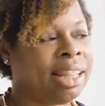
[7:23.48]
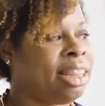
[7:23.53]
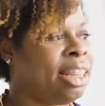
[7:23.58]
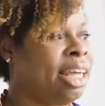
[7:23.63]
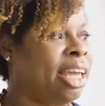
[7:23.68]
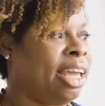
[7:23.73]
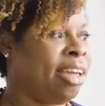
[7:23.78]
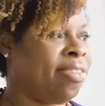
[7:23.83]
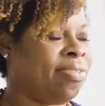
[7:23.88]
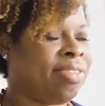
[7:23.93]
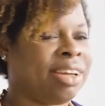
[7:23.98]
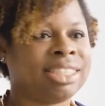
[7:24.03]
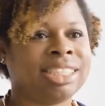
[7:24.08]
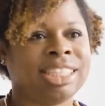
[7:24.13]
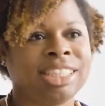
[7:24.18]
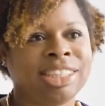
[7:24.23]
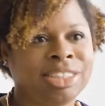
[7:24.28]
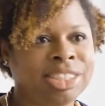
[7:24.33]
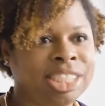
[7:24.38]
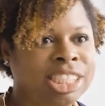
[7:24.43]
They invest
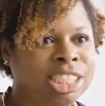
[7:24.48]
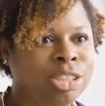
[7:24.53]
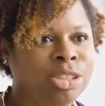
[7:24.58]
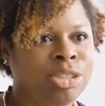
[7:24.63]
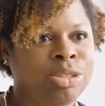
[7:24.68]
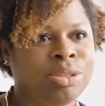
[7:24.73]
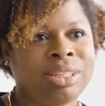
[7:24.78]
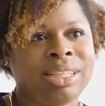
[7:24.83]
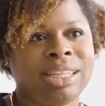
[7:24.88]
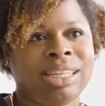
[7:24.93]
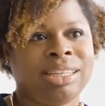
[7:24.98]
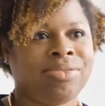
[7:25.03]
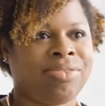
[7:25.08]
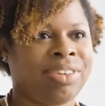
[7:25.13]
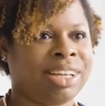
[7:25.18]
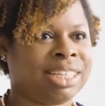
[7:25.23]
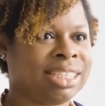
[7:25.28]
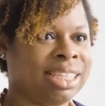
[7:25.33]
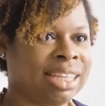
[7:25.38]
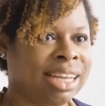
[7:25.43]
in their children, they
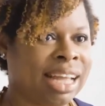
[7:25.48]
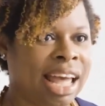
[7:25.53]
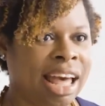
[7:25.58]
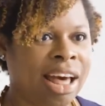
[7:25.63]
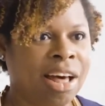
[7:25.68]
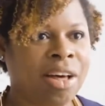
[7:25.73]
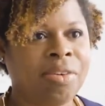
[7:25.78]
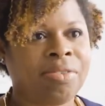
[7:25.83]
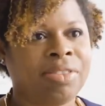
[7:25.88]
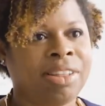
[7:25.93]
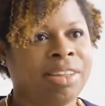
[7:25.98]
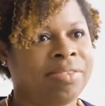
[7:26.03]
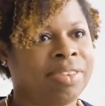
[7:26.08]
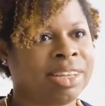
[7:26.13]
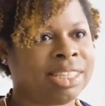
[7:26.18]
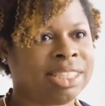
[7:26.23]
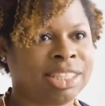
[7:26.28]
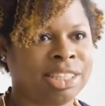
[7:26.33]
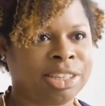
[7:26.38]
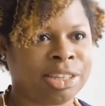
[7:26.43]
invest in health, they
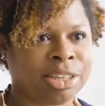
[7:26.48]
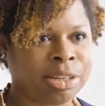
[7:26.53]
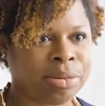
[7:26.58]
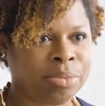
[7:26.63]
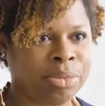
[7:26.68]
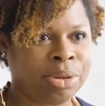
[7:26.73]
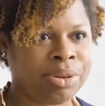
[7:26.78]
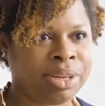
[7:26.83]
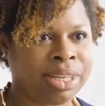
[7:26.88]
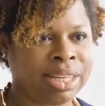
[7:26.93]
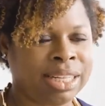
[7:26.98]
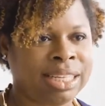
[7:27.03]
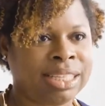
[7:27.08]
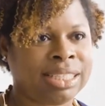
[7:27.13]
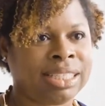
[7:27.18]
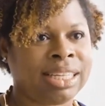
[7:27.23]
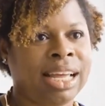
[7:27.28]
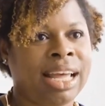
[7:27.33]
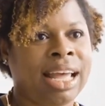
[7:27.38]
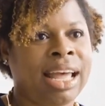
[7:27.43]
invest in their
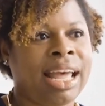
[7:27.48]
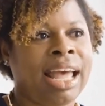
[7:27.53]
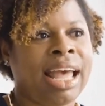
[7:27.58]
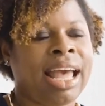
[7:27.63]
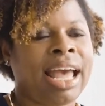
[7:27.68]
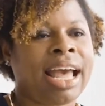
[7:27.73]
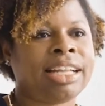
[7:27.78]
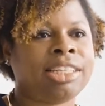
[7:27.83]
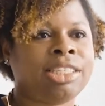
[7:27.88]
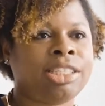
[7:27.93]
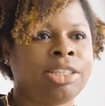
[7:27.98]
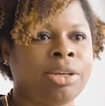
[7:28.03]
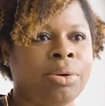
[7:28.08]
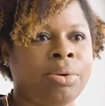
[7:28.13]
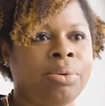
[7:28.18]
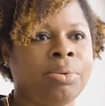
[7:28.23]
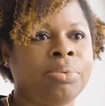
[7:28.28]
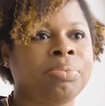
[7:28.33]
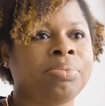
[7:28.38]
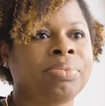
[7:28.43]
communities. And
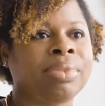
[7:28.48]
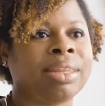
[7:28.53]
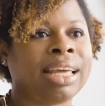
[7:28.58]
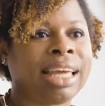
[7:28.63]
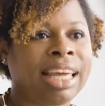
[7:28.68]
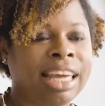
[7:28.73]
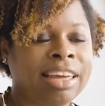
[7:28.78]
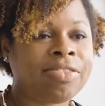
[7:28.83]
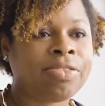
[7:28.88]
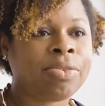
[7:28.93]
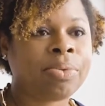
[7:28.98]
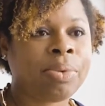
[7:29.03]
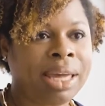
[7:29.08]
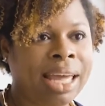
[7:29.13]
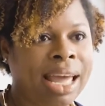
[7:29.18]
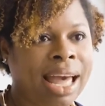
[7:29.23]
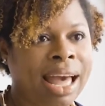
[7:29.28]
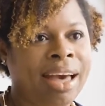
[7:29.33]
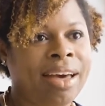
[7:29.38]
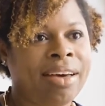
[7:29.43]
so if we
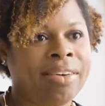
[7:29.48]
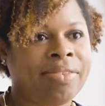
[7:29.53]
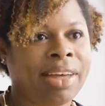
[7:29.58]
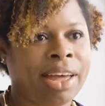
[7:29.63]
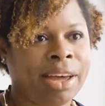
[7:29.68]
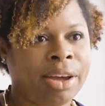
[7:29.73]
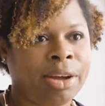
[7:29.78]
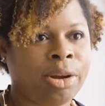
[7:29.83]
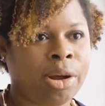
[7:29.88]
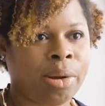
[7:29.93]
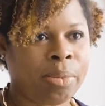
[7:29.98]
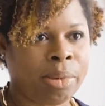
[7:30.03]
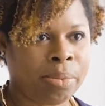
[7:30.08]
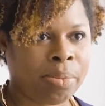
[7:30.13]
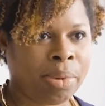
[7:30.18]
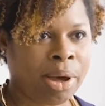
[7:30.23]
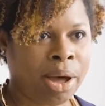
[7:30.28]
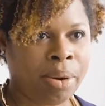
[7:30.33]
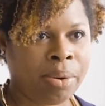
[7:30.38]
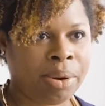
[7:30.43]
have economic
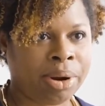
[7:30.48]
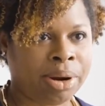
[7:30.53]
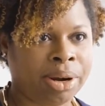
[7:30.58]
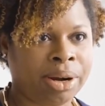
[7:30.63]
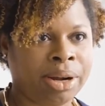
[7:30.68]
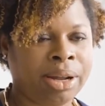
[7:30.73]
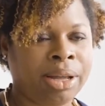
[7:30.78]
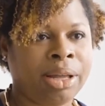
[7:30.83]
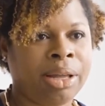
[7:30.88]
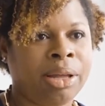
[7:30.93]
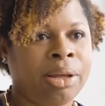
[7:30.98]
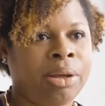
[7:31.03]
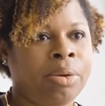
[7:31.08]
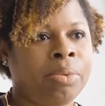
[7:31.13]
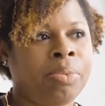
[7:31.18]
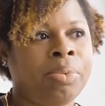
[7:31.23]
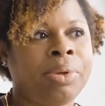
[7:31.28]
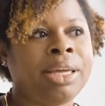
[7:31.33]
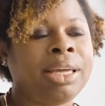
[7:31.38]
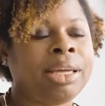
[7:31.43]
power,
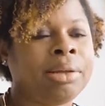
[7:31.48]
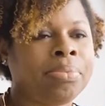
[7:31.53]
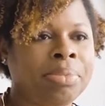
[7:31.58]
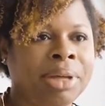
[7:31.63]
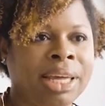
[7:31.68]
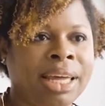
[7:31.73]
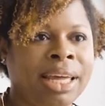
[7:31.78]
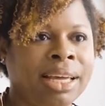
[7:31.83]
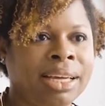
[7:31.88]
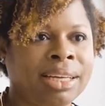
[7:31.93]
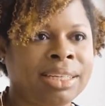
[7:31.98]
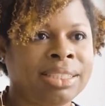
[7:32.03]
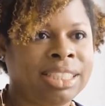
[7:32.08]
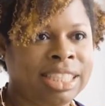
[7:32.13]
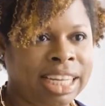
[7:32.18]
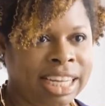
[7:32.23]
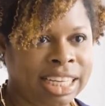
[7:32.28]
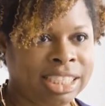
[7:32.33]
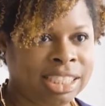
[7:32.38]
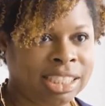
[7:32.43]
we can make
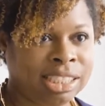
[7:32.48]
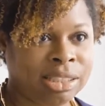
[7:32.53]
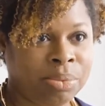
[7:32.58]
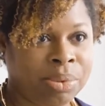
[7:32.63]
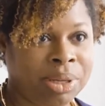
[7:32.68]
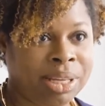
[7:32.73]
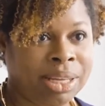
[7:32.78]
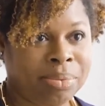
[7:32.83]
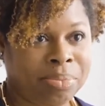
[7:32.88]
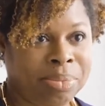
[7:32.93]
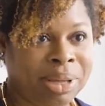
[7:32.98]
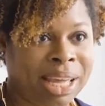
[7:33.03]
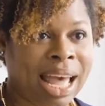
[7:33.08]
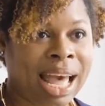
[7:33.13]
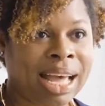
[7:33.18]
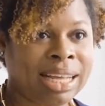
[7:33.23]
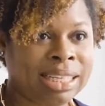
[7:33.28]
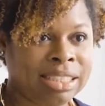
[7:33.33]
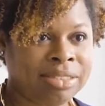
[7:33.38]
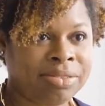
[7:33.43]
changes and we can be
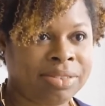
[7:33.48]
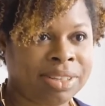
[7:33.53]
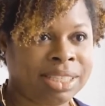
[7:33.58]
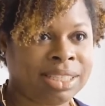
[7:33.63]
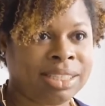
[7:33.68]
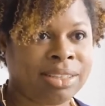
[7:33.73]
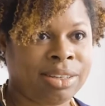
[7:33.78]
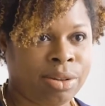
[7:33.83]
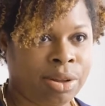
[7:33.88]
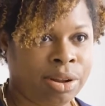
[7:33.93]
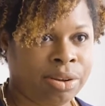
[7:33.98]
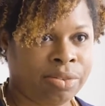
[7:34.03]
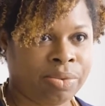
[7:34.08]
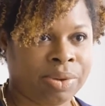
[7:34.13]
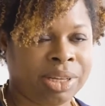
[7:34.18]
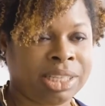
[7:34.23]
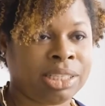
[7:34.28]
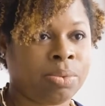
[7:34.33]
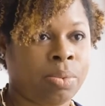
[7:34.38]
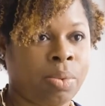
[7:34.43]
activists in a lot of
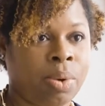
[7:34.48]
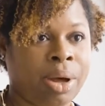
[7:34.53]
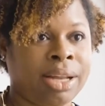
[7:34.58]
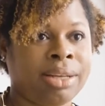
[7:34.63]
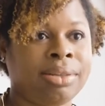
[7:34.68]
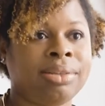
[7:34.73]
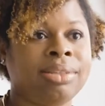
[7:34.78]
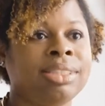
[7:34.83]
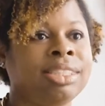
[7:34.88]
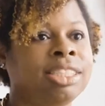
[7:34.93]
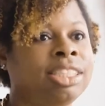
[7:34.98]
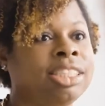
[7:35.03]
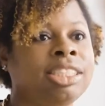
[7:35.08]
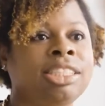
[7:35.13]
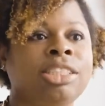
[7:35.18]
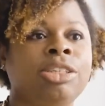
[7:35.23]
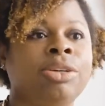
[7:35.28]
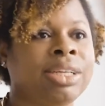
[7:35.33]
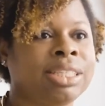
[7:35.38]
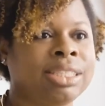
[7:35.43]
ways. One,
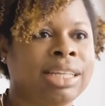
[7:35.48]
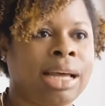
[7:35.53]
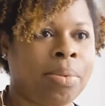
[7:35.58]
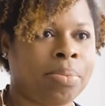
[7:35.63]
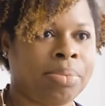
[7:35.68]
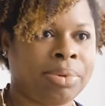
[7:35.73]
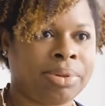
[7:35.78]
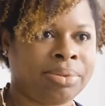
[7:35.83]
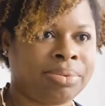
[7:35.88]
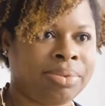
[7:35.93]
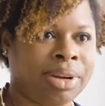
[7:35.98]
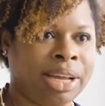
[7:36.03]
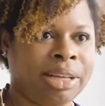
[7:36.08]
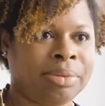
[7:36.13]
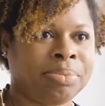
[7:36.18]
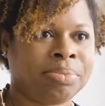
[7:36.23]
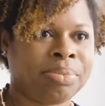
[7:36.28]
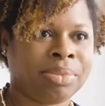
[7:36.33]
just your example, right?